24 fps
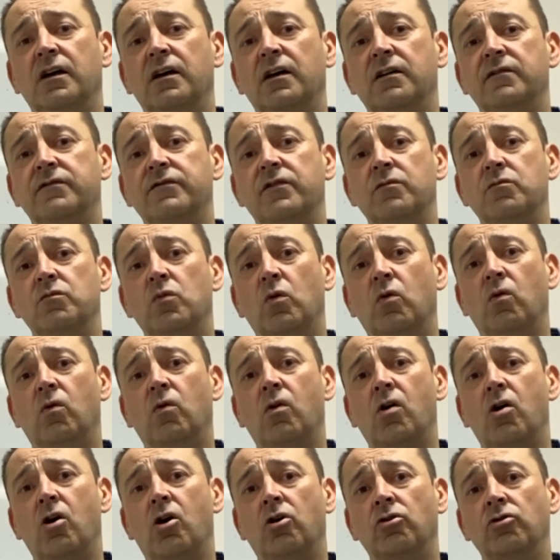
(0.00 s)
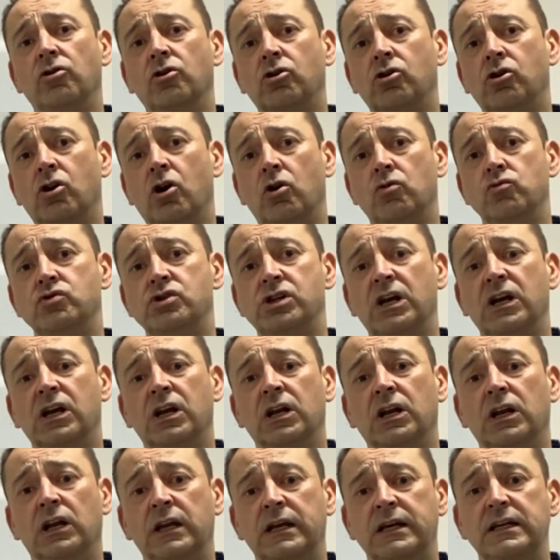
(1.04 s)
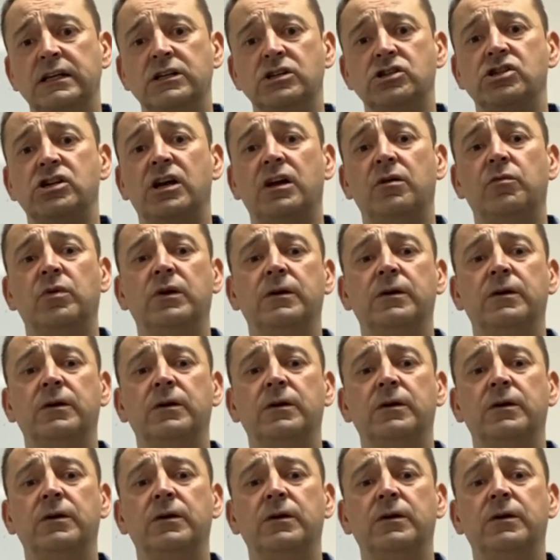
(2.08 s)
for more on coaching and leadership.